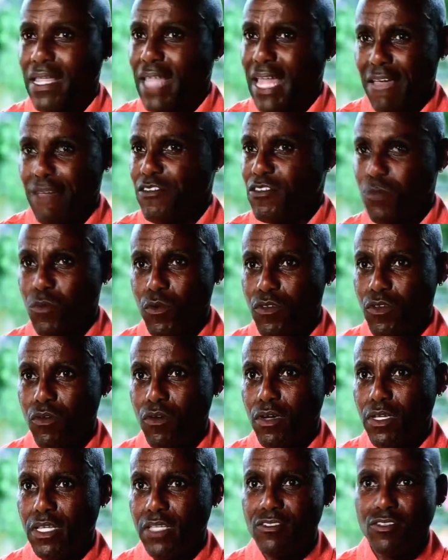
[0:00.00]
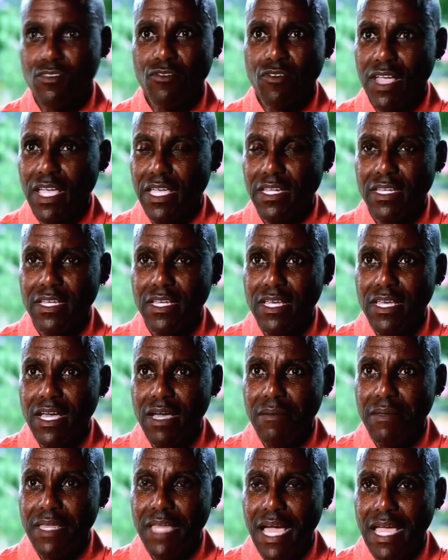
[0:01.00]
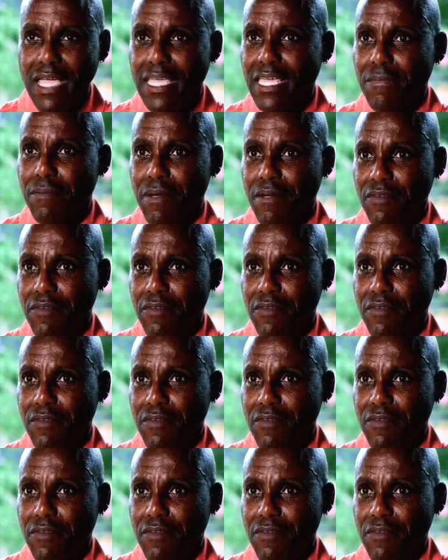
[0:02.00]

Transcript: And my life has moved on. It's great. I mean,